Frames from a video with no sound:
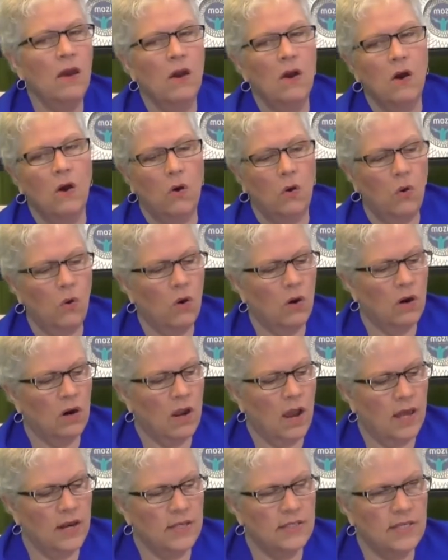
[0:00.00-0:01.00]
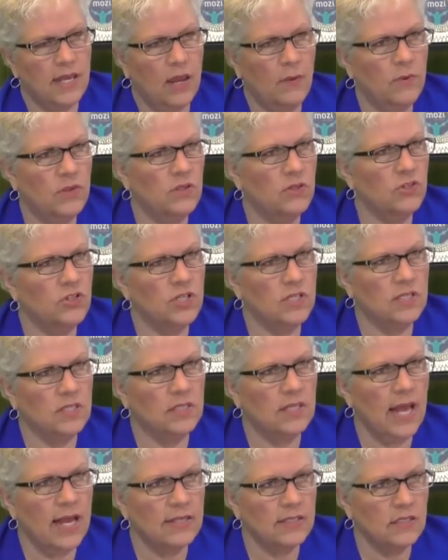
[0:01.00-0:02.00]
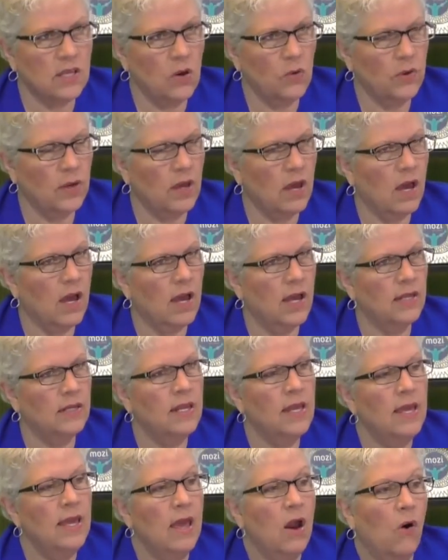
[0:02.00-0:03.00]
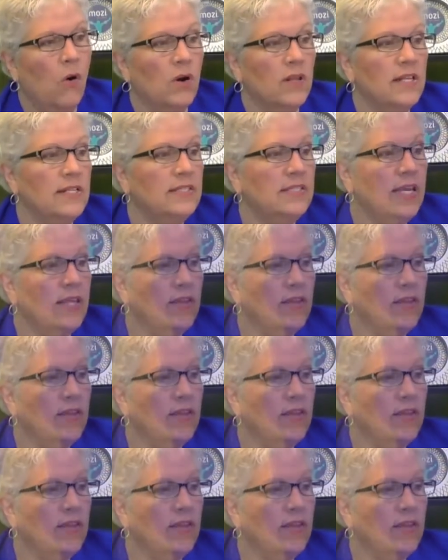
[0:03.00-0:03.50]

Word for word: or on a day when there's just less going on, or let's say that